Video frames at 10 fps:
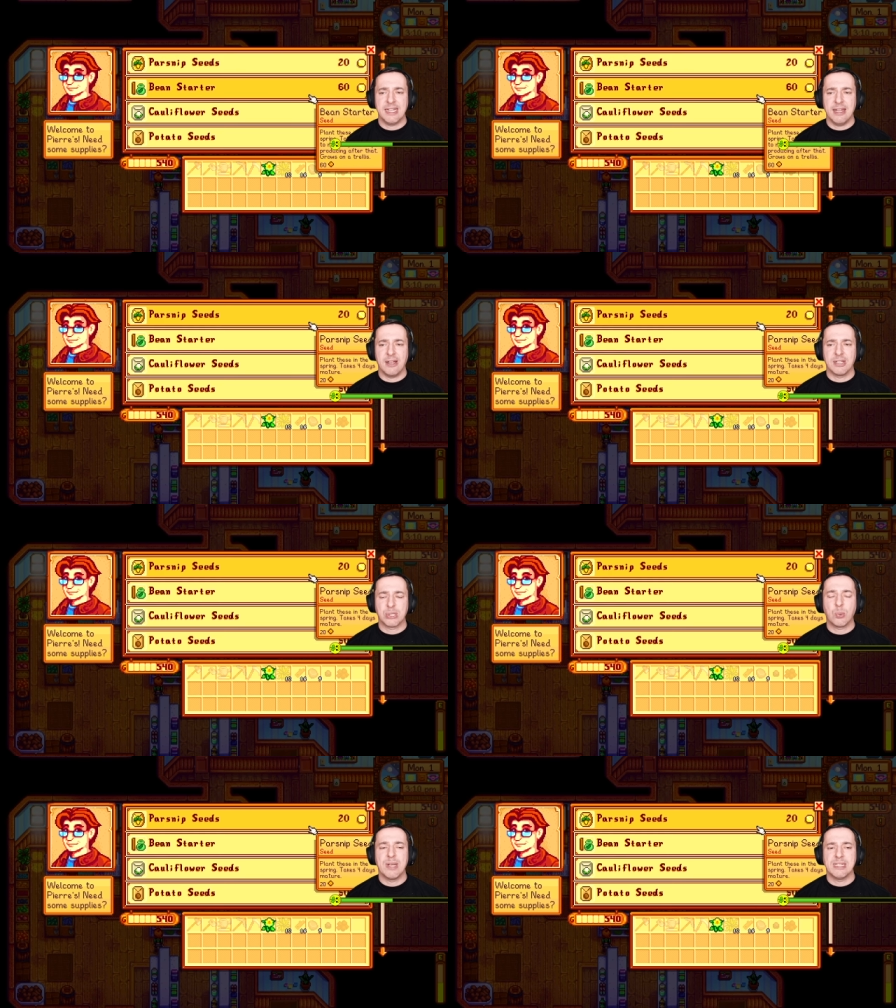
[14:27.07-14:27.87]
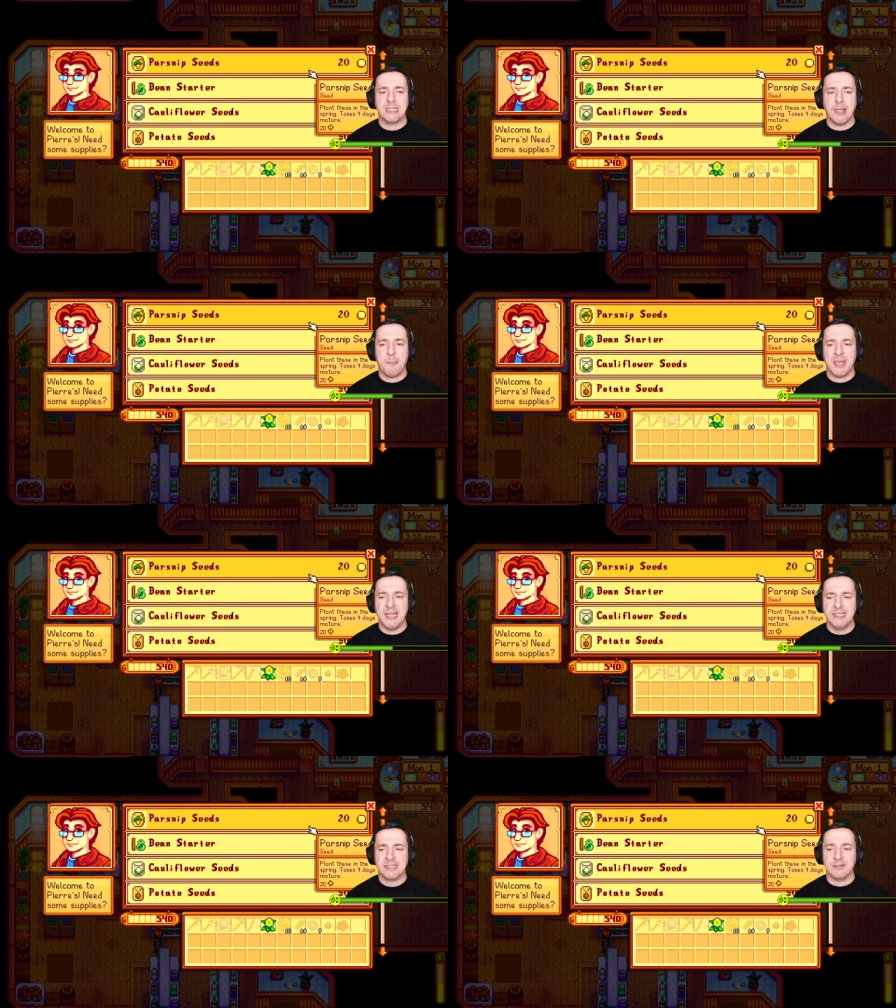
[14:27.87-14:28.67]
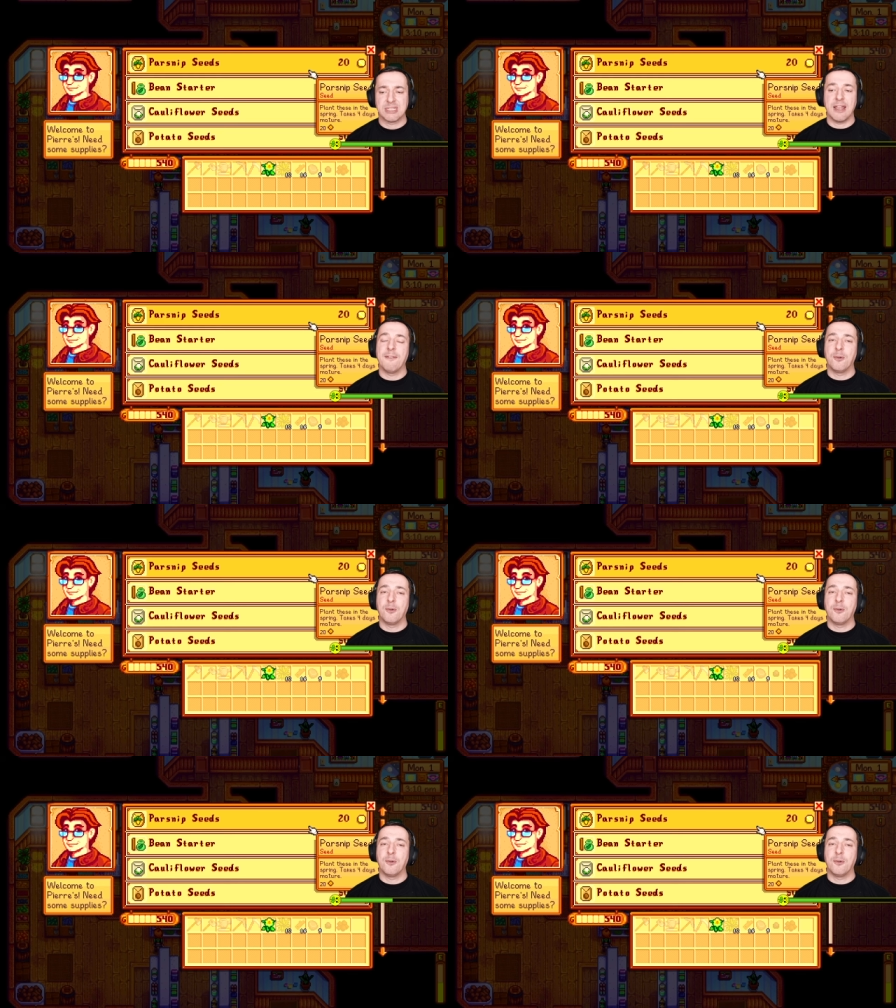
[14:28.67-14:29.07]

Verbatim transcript: here are 20 a piece. They will take